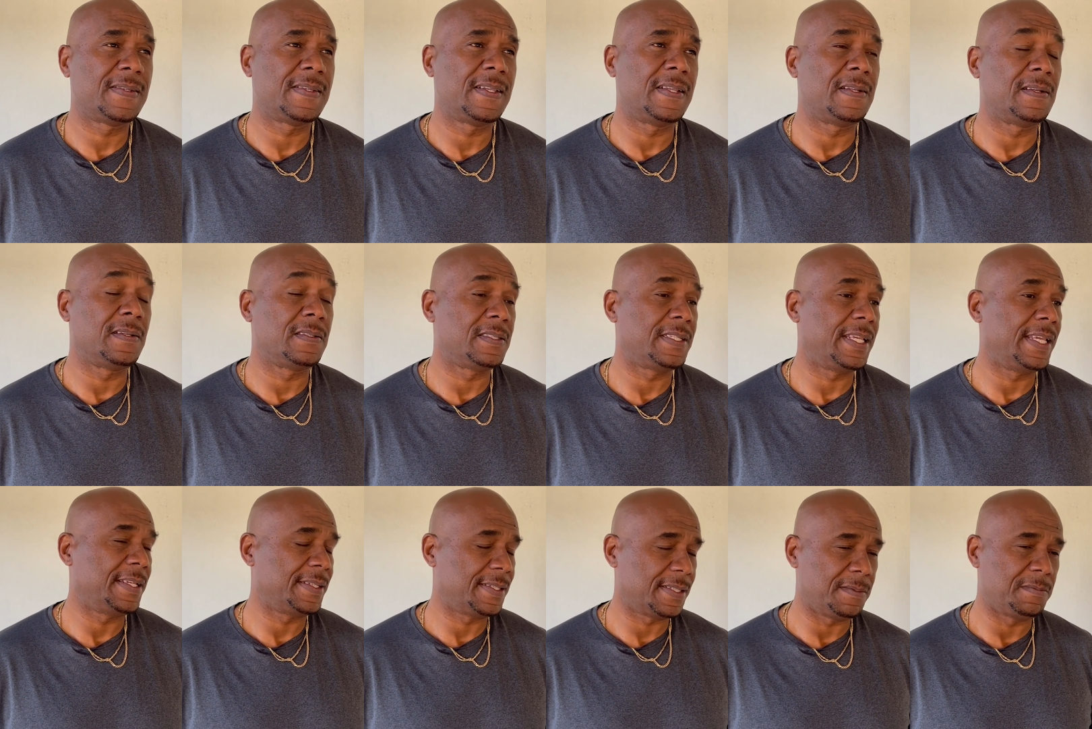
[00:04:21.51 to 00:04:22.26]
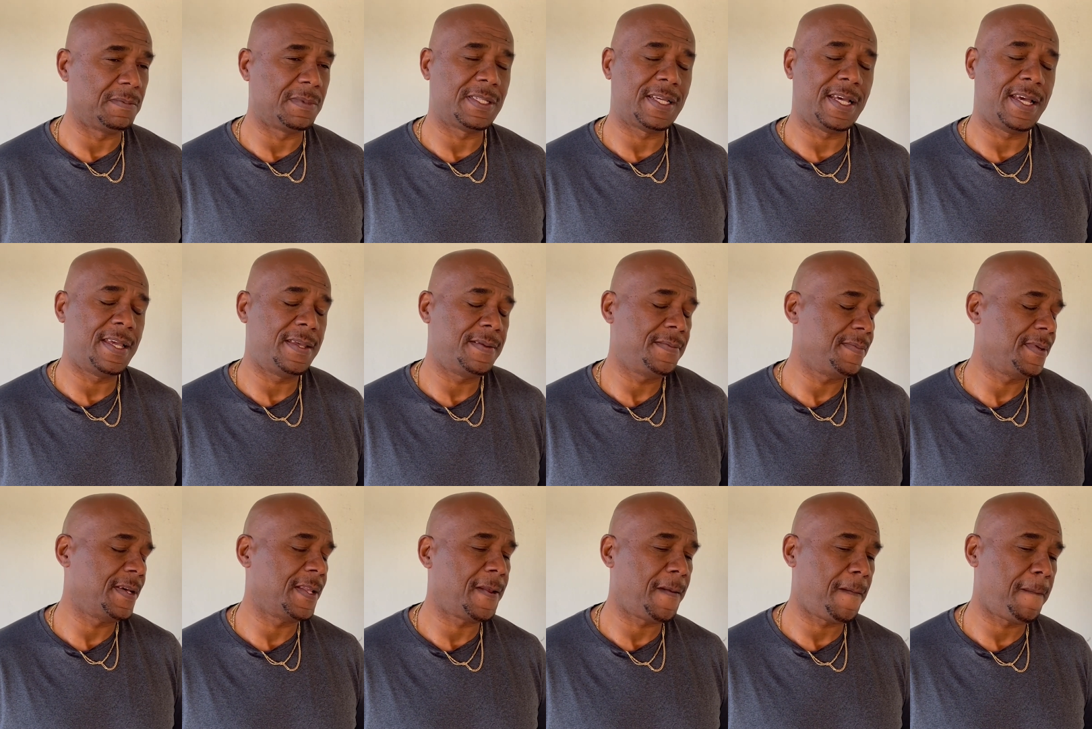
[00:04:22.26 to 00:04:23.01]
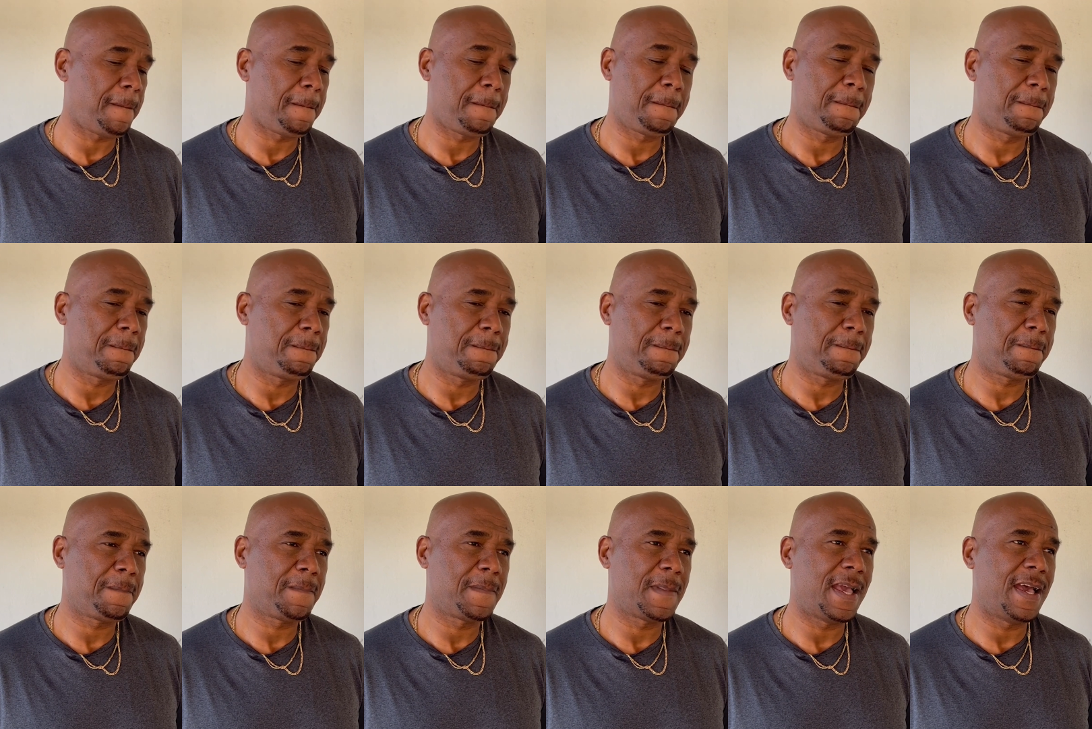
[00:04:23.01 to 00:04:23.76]
It will take some time, but
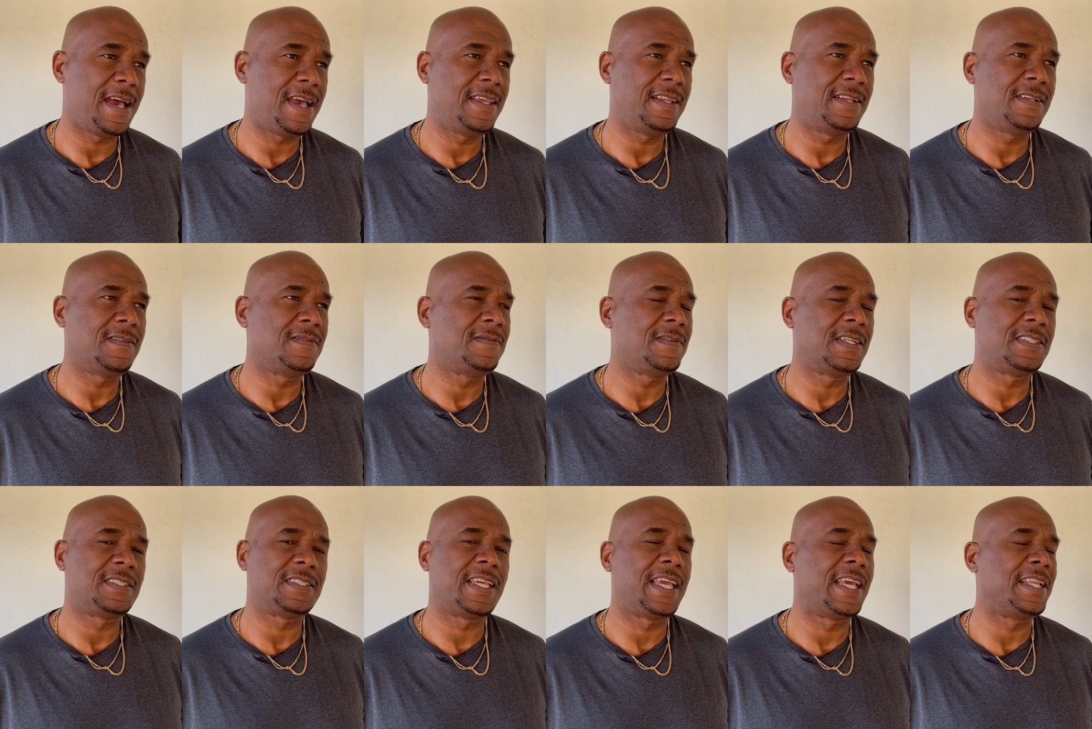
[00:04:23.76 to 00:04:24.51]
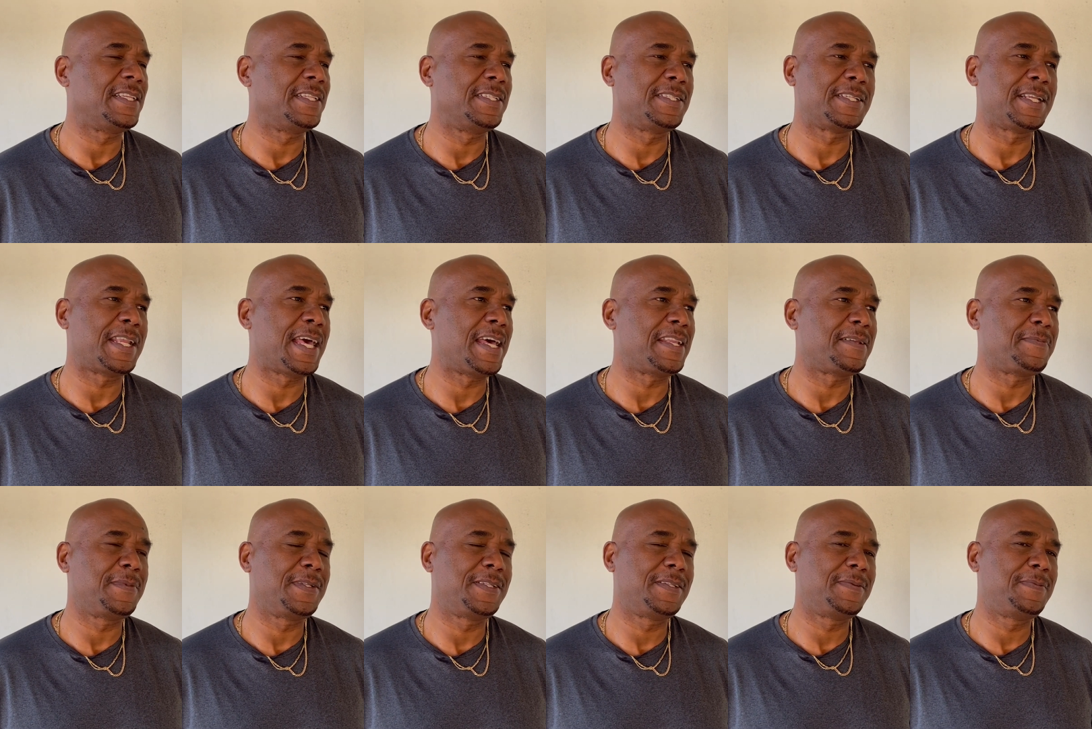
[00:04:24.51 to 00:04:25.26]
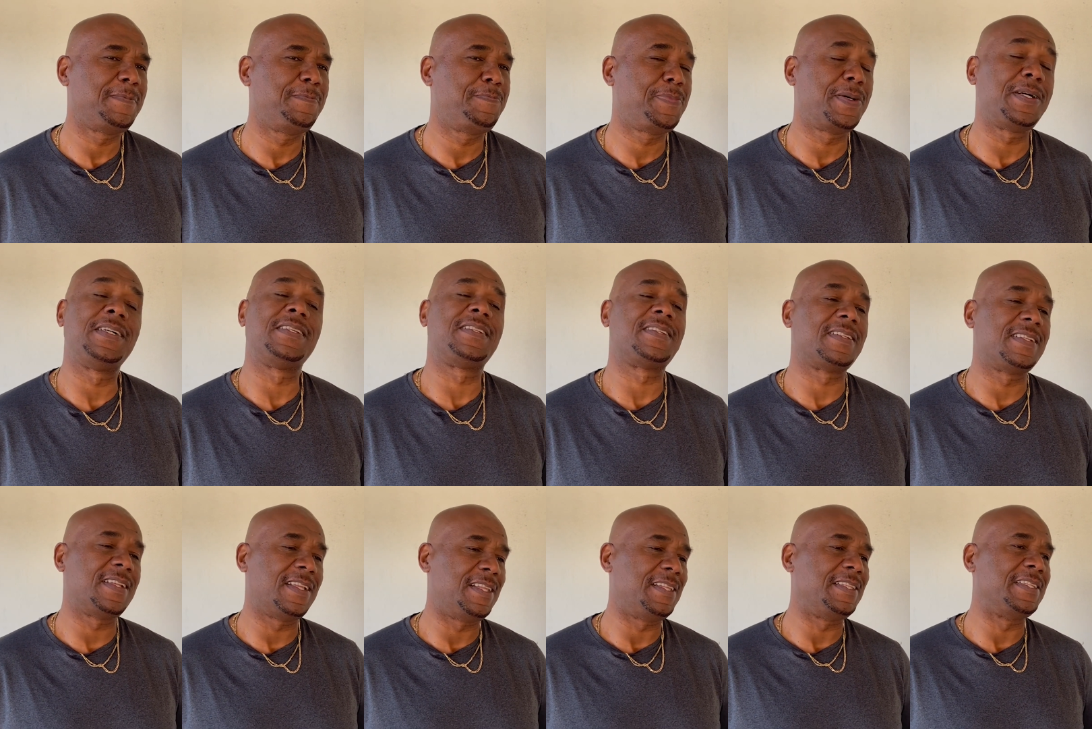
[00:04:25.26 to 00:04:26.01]
I don't want to get into that
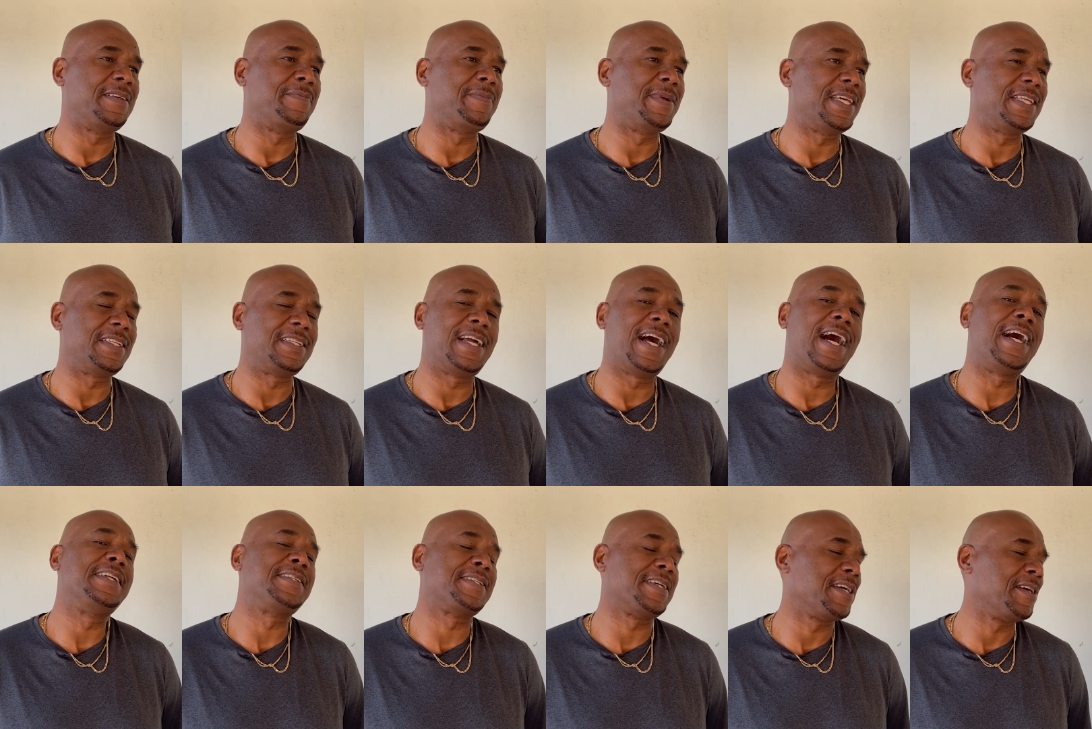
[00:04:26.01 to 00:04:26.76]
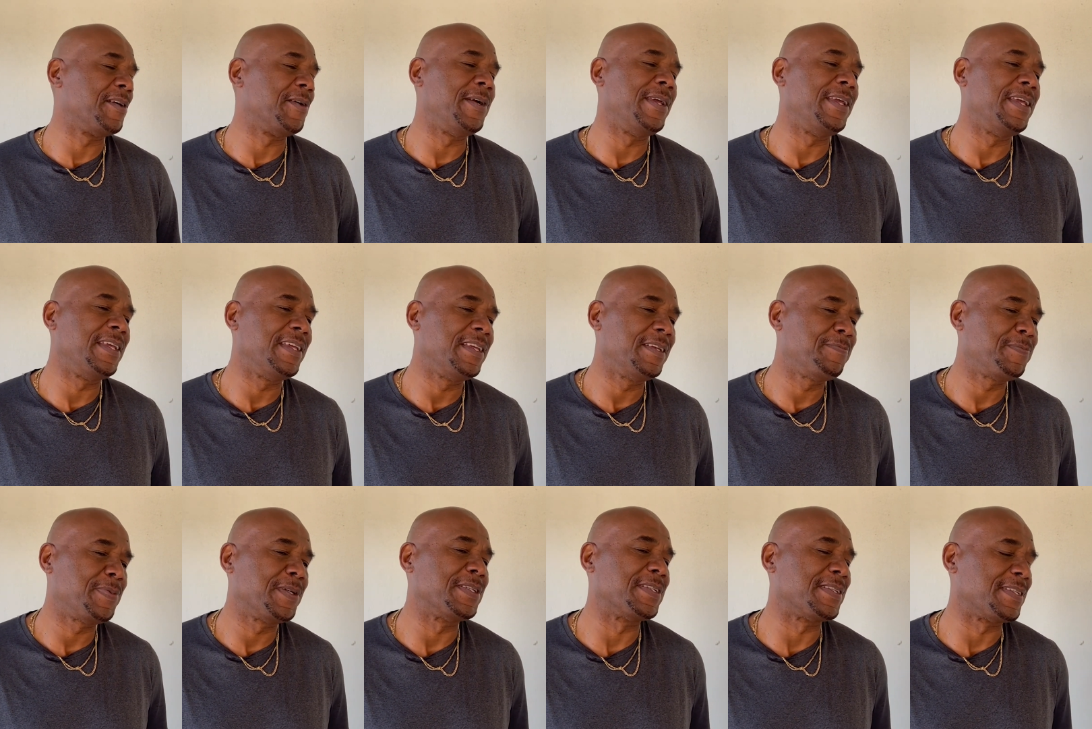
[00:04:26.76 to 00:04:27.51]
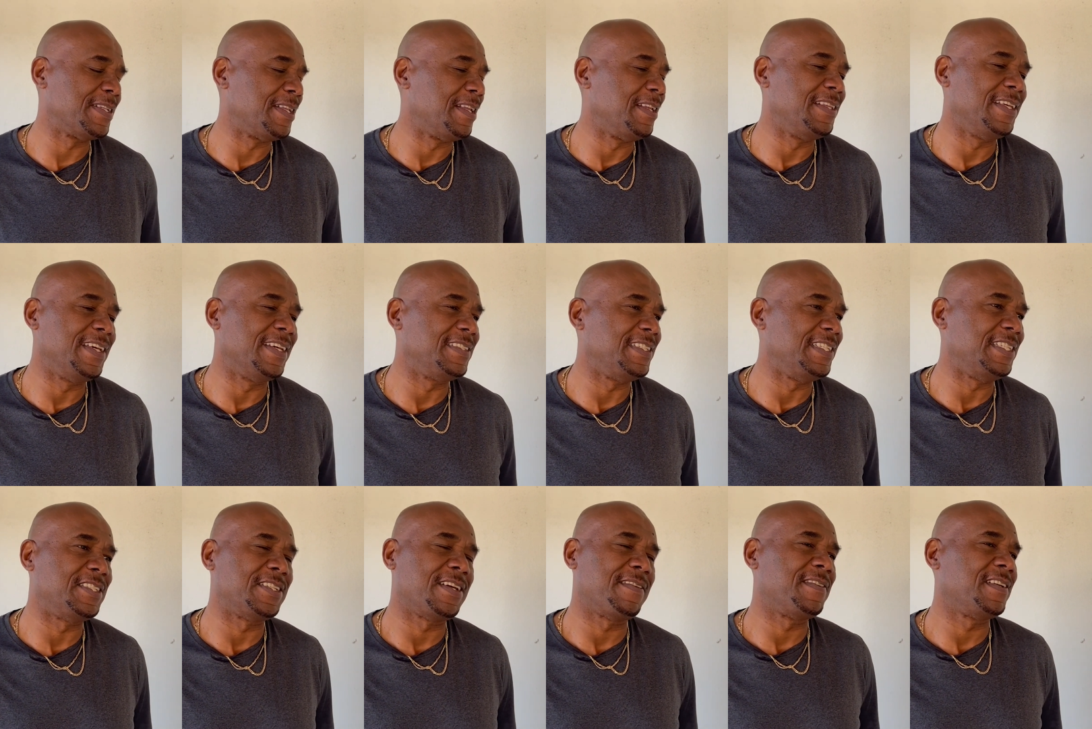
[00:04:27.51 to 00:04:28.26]
personal debate. Guys are going personally at
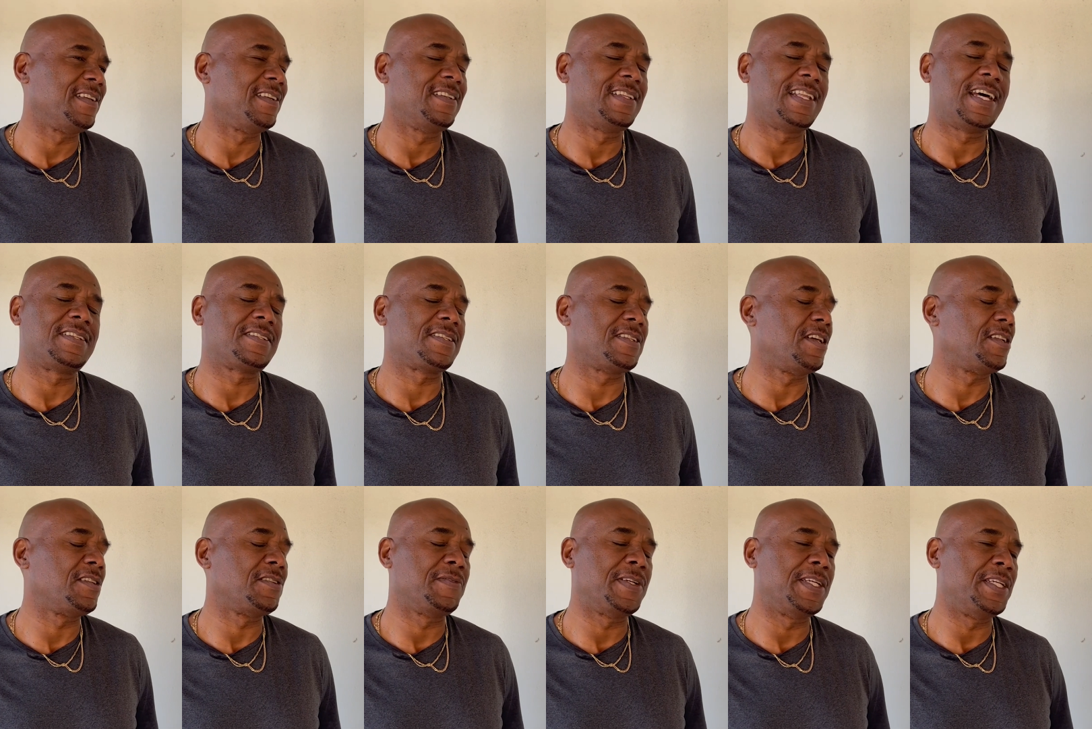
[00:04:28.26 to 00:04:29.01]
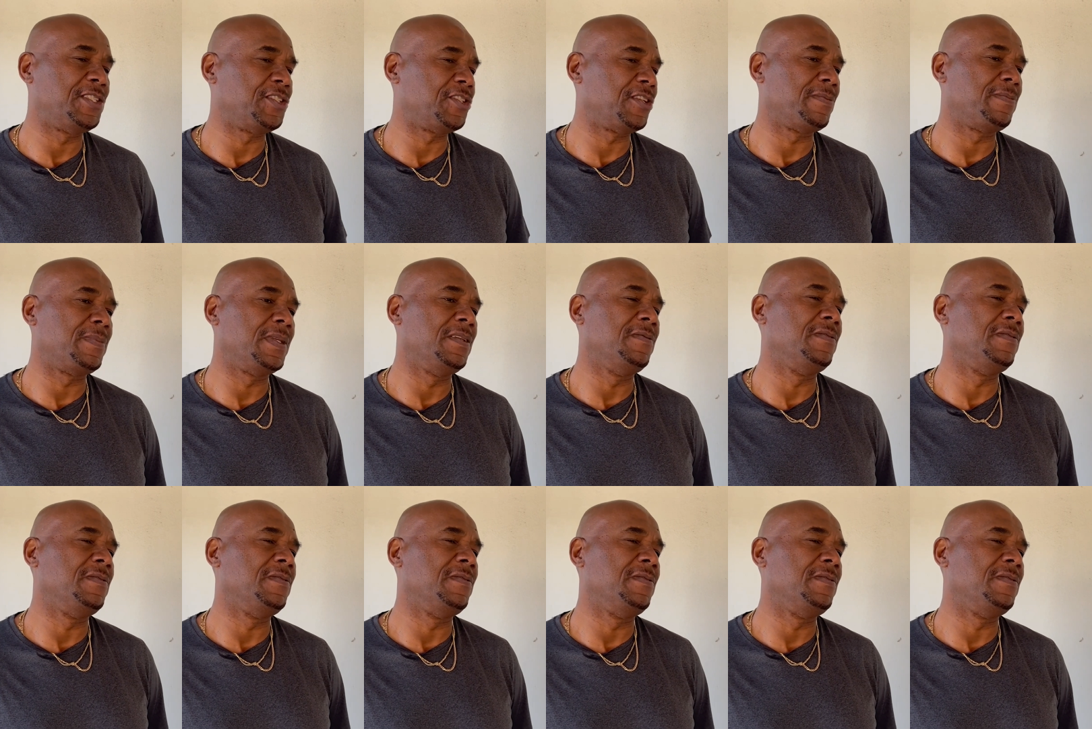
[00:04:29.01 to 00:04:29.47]
each other. That's not the issue.